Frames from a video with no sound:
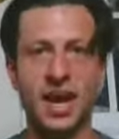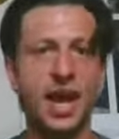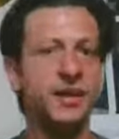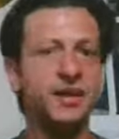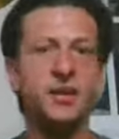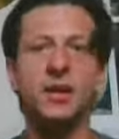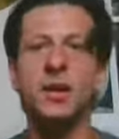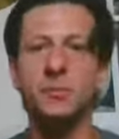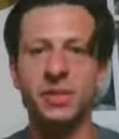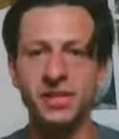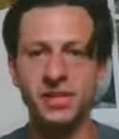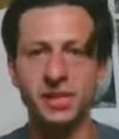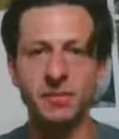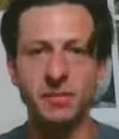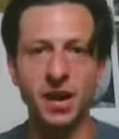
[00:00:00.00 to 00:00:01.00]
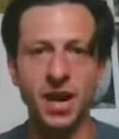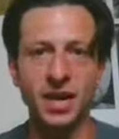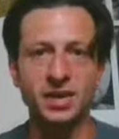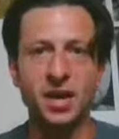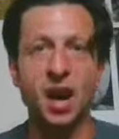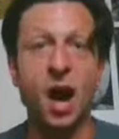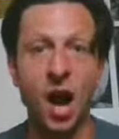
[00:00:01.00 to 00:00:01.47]
And please keep in
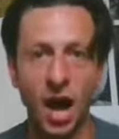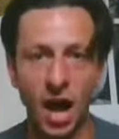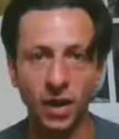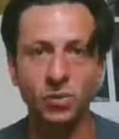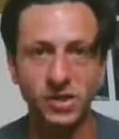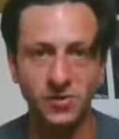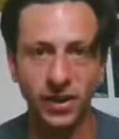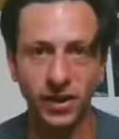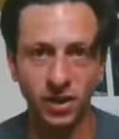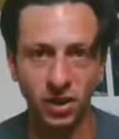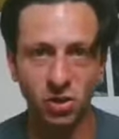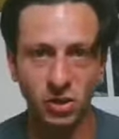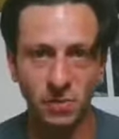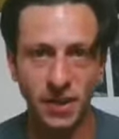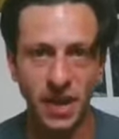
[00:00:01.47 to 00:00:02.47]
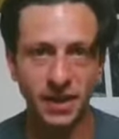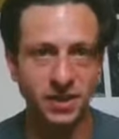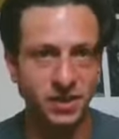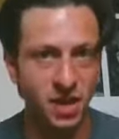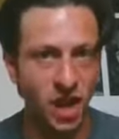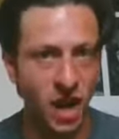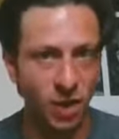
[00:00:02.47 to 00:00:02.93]
mind, I was very
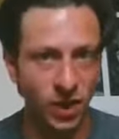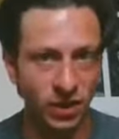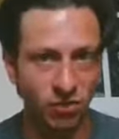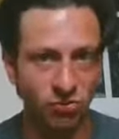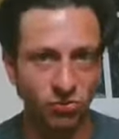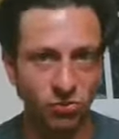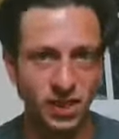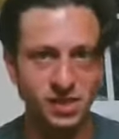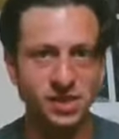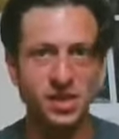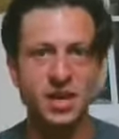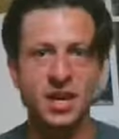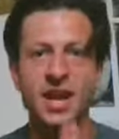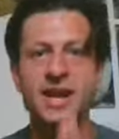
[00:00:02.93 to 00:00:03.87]
codependent. I went through this.